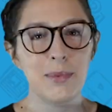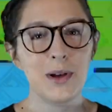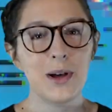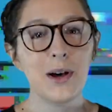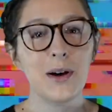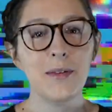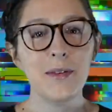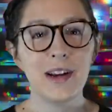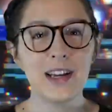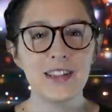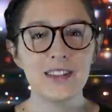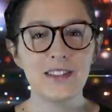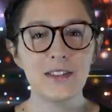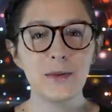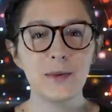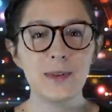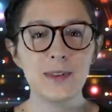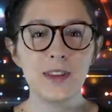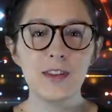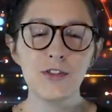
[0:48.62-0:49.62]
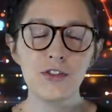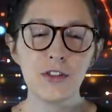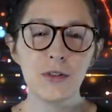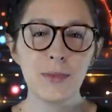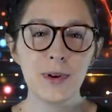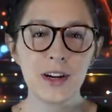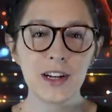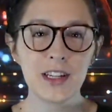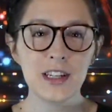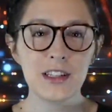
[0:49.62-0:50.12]
But all right, so with digital
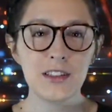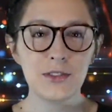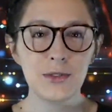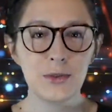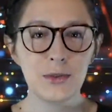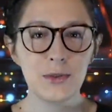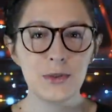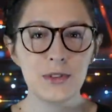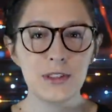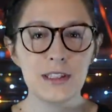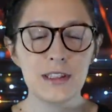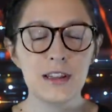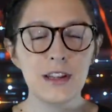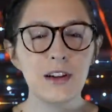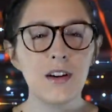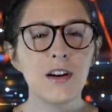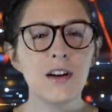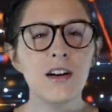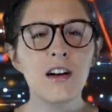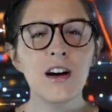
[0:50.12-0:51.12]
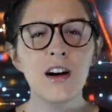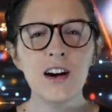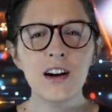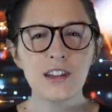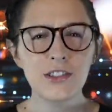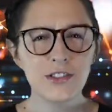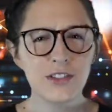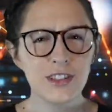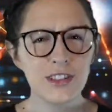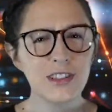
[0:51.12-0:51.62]
marketing tools, there are
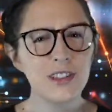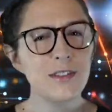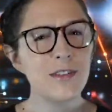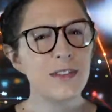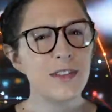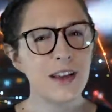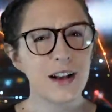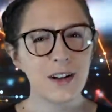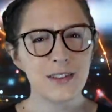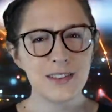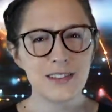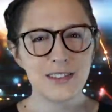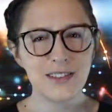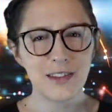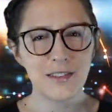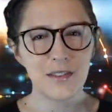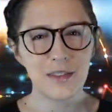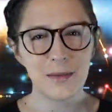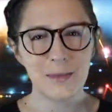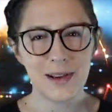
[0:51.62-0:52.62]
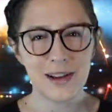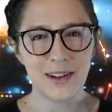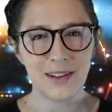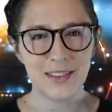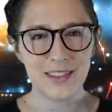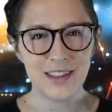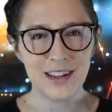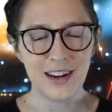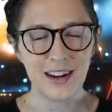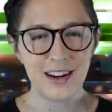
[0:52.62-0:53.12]
hundreds of thousands of them out
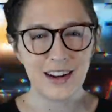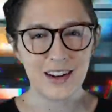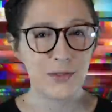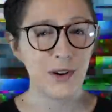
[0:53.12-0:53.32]
there.